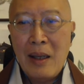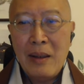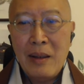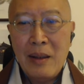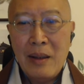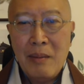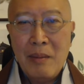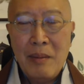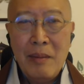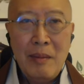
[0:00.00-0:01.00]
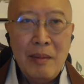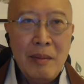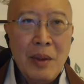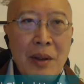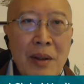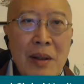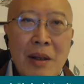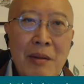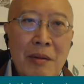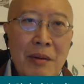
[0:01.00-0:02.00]
And
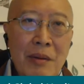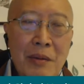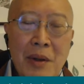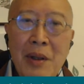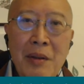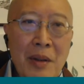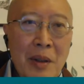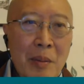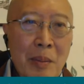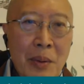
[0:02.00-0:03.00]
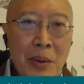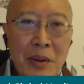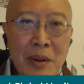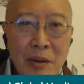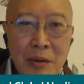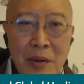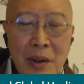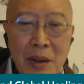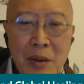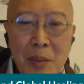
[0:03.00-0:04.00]
mothers are very, very important
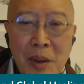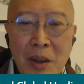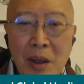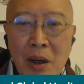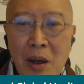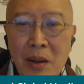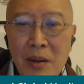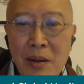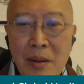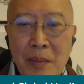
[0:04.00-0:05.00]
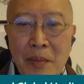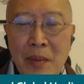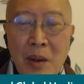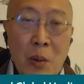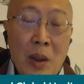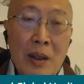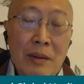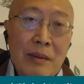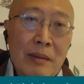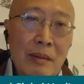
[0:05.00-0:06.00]
for us because,
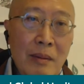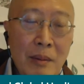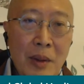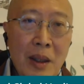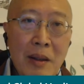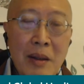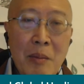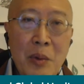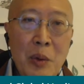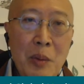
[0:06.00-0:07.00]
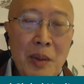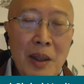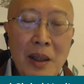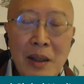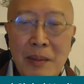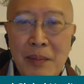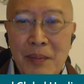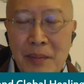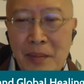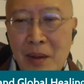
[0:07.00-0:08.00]
well, without them, we wouldn't be here.
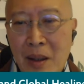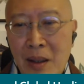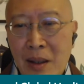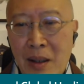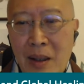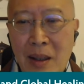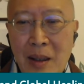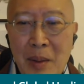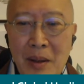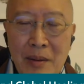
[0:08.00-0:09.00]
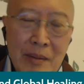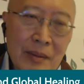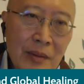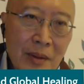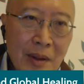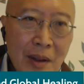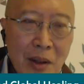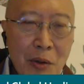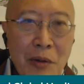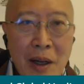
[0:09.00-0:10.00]
I mean,
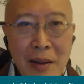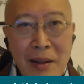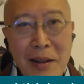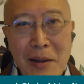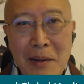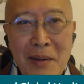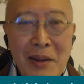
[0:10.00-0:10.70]
fathers,